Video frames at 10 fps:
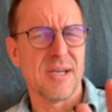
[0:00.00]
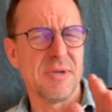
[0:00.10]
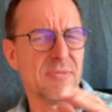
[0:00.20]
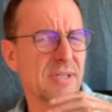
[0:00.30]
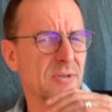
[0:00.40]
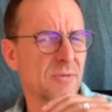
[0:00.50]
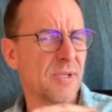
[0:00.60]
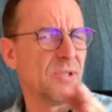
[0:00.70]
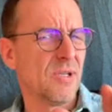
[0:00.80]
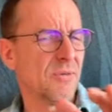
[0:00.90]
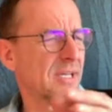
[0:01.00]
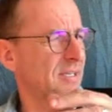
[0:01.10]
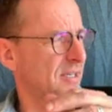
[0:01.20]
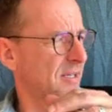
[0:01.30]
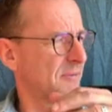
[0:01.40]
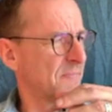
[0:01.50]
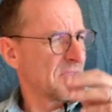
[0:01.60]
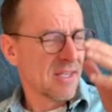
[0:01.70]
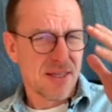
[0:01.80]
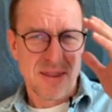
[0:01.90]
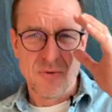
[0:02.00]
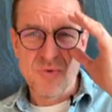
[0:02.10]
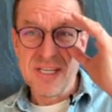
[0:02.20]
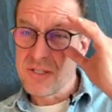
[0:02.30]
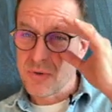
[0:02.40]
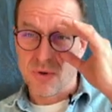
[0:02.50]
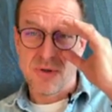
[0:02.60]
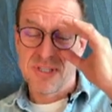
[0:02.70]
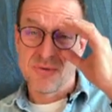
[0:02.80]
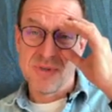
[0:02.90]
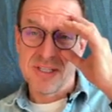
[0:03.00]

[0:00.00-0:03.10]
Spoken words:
I mean, when you look at the research,